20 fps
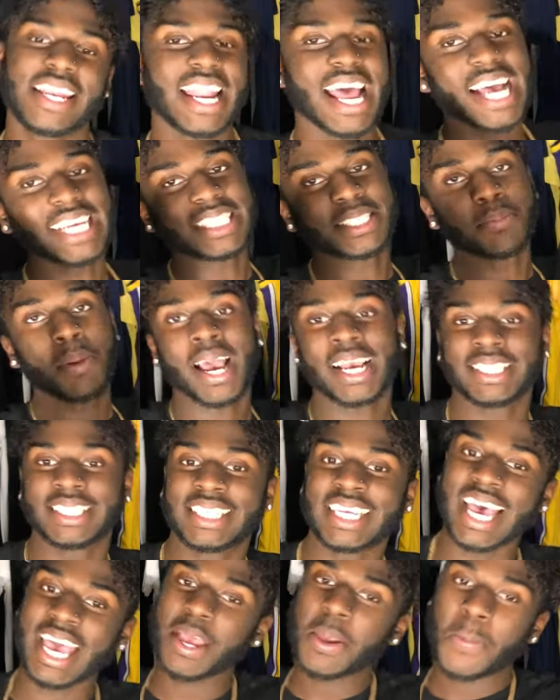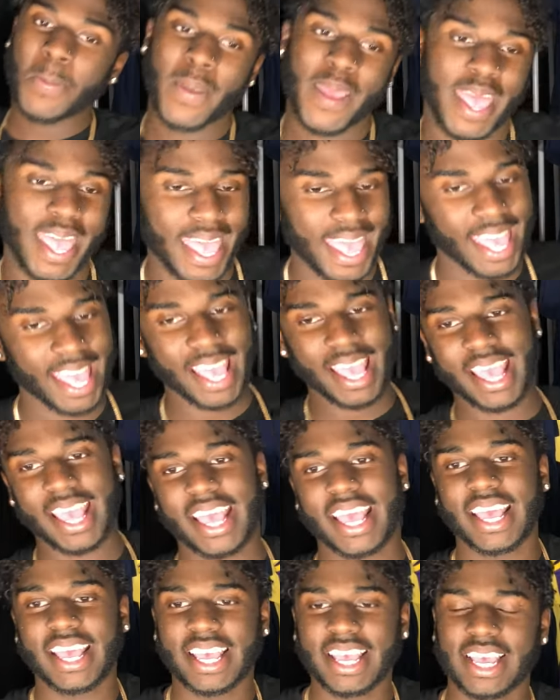That's my type.
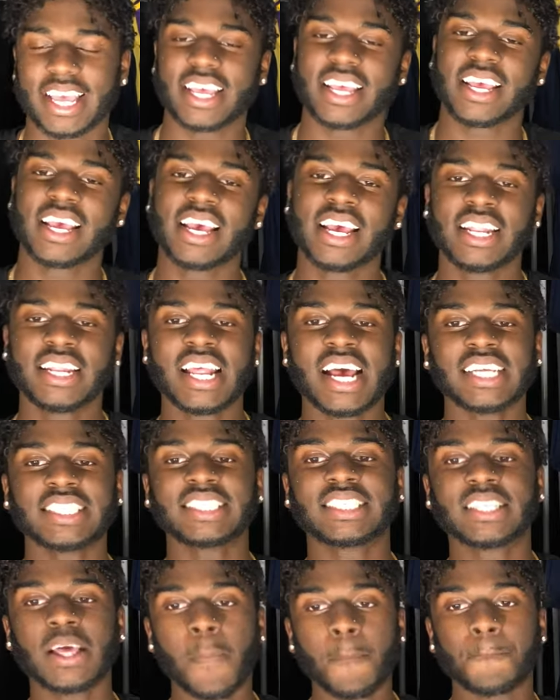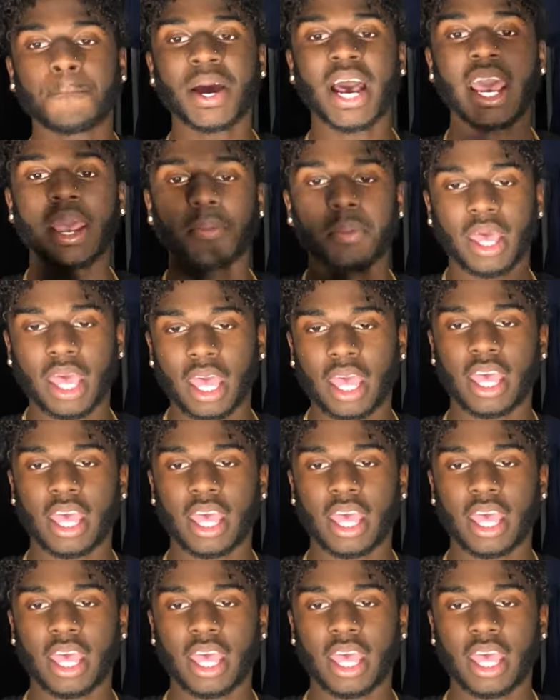That's the pipe.